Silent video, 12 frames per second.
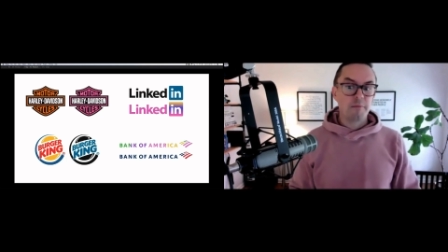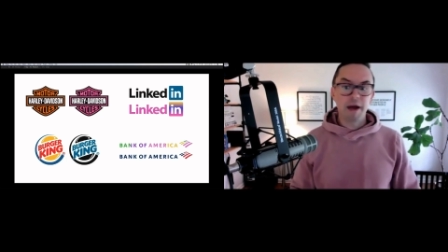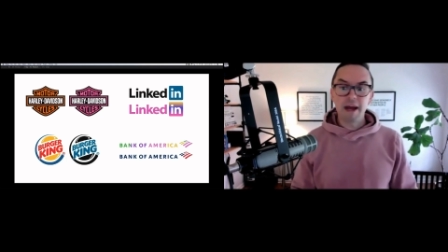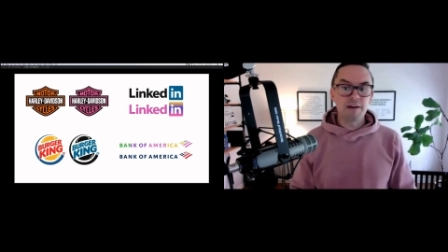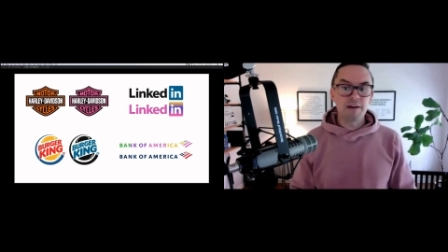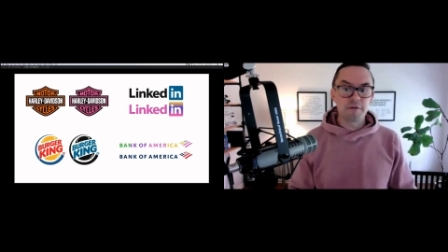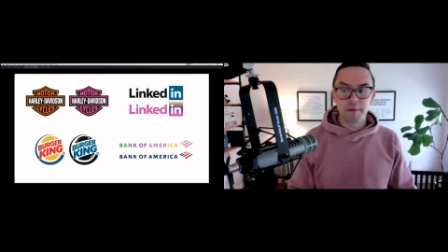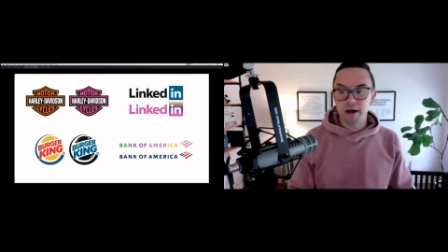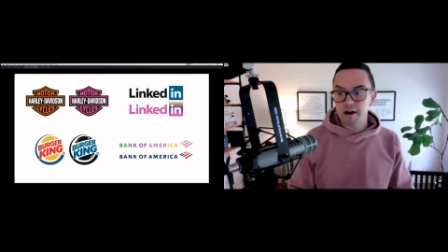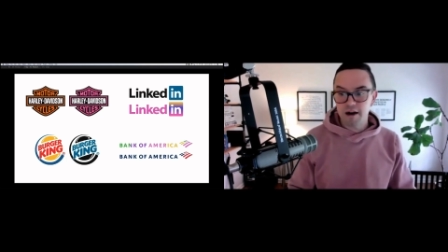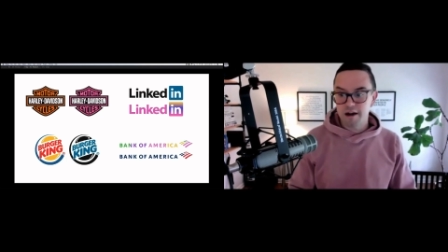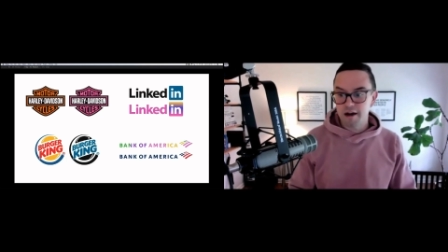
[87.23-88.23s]
Bank of
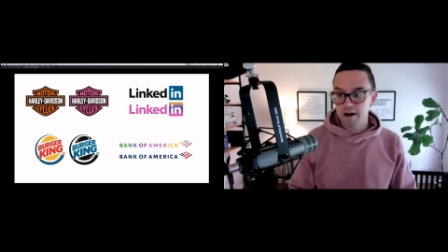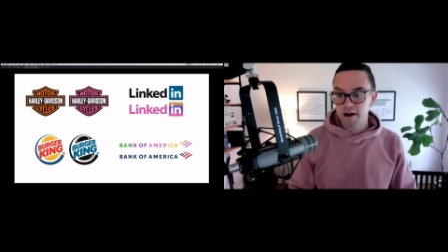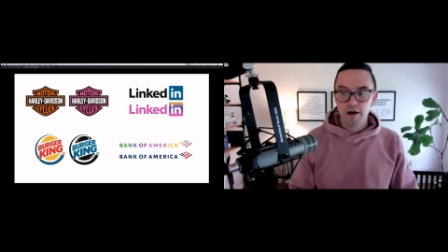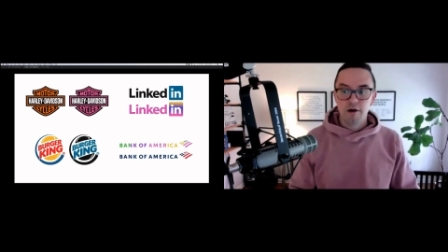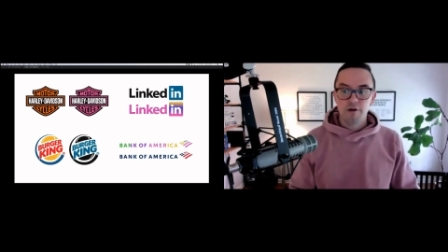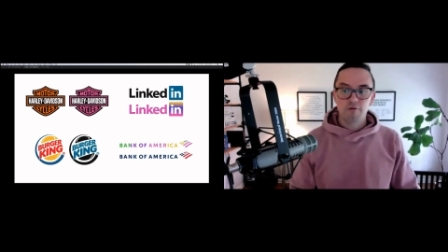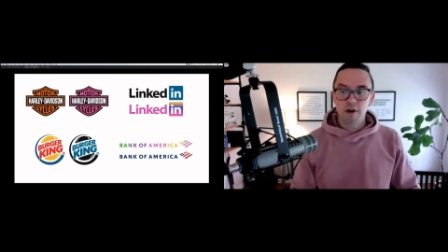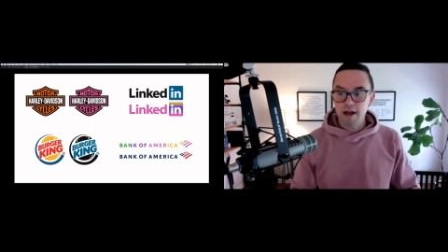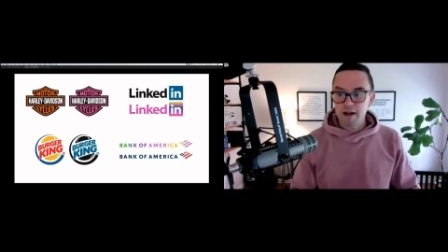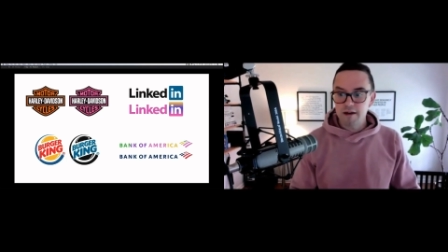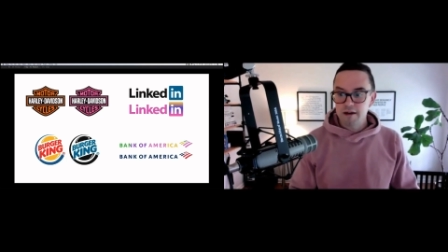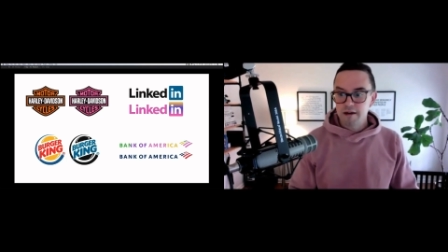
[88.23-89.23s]
America,
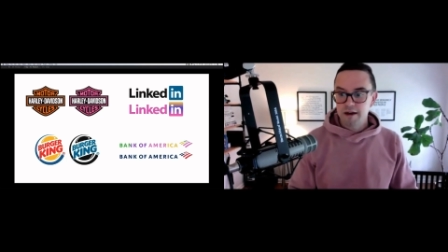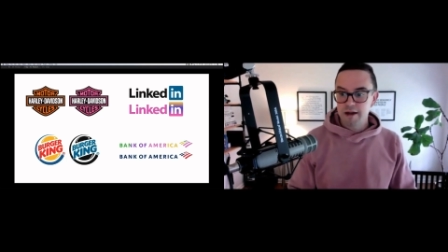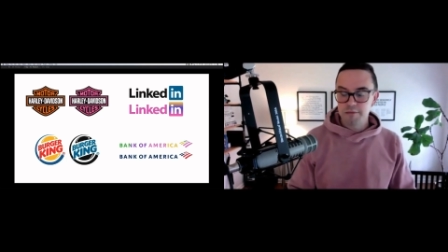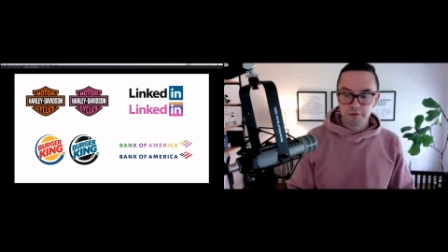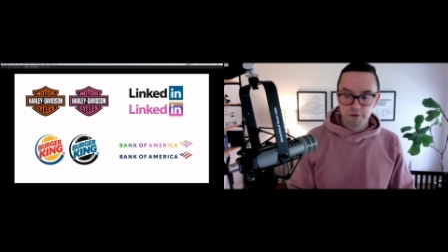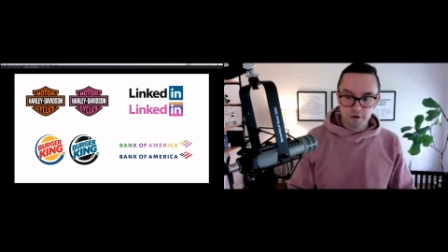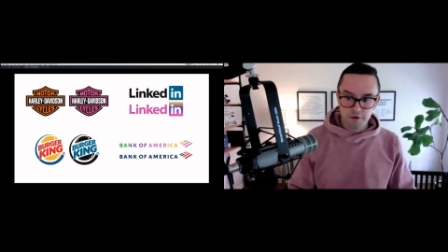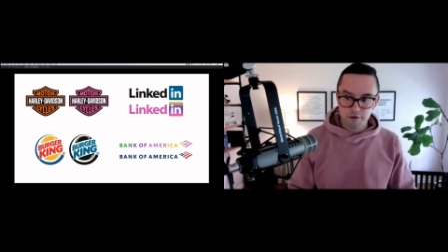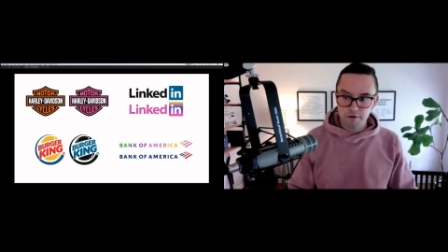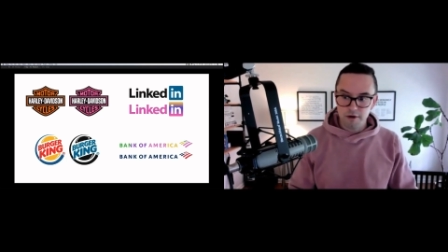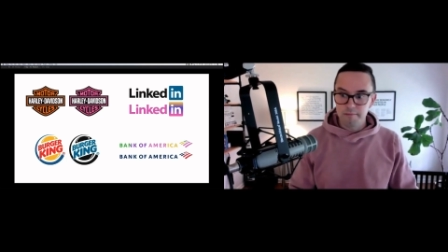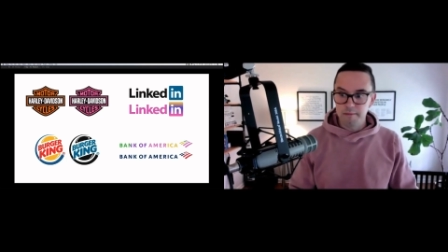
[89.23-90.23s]
red and
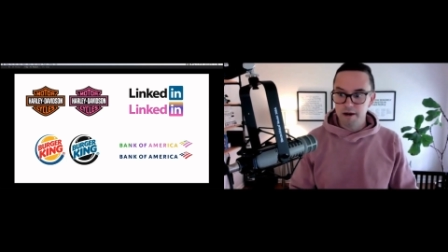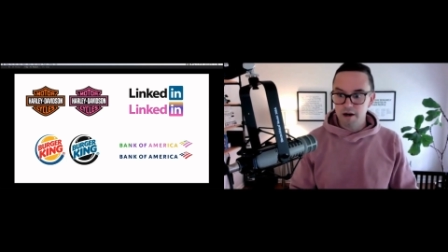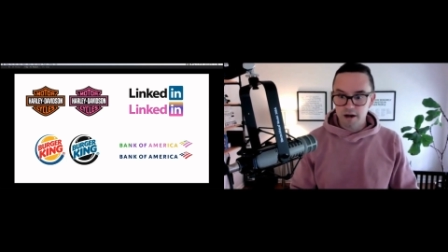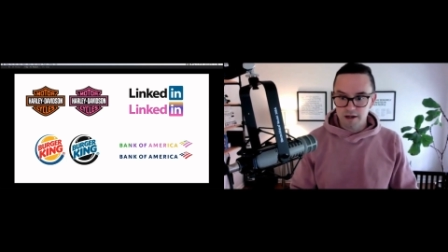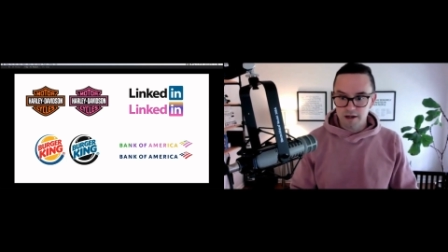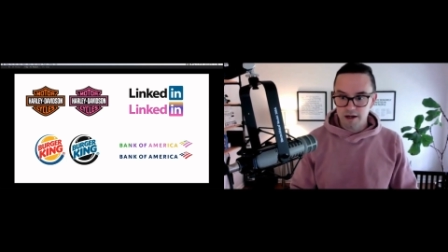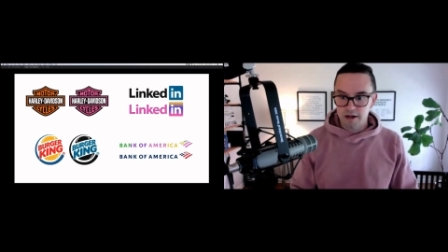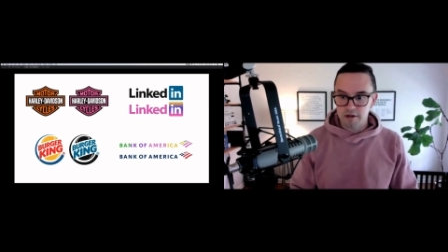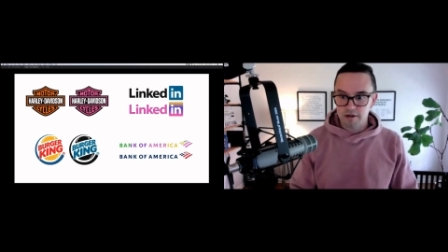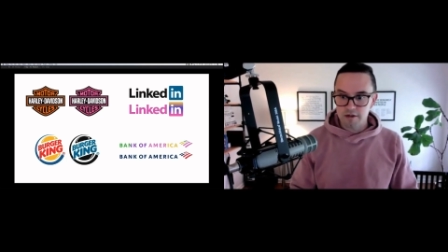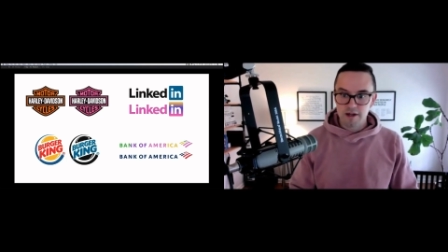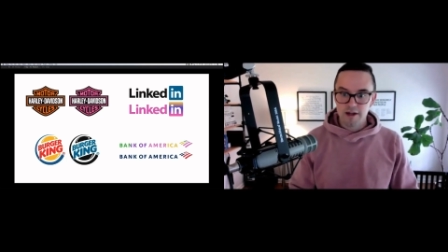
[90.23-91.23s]
blue American
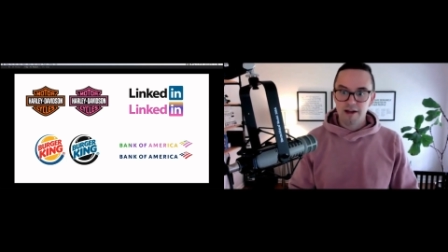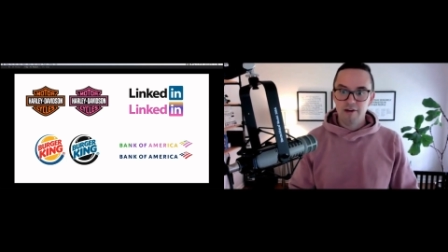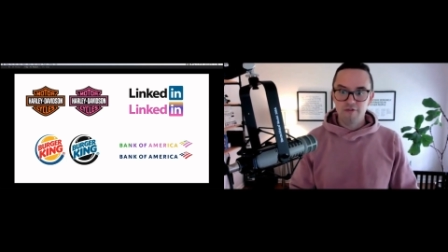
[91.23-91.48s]
colors,